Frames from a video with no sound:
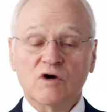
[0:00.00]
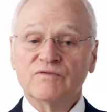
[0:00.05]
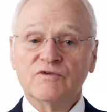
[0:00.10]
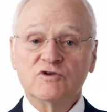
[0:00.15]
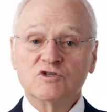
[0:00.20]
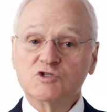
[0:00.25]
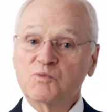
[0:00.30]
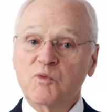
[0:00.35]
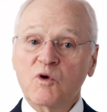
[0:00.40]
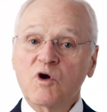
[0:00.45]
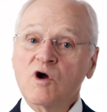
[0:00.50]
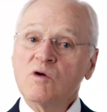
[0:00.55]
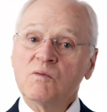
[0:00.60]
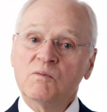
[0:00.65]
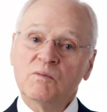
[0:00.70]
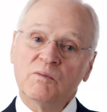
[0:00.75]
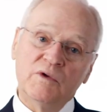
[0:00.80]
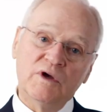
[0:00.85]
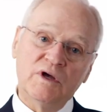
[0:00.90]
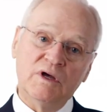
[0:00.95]
if the
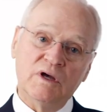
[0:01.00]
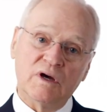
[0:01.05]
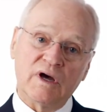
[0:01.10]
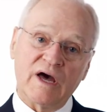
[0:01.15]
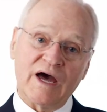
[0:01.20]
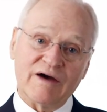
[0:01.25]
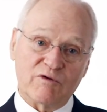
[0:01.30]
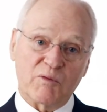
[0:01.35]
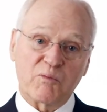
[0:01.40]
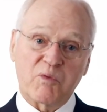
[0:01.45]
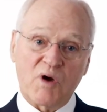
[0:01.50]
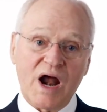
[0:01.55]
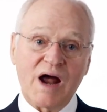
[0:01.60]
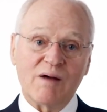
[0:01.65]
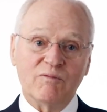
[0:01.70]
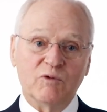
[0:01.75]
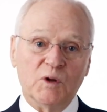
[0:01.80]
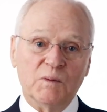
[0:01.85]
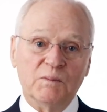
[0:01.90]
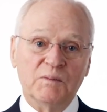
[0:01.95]
sperm have a
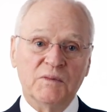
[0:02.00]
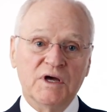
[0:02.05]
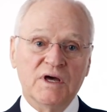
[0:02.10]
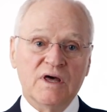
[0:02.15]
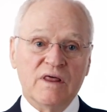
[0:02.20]
problem,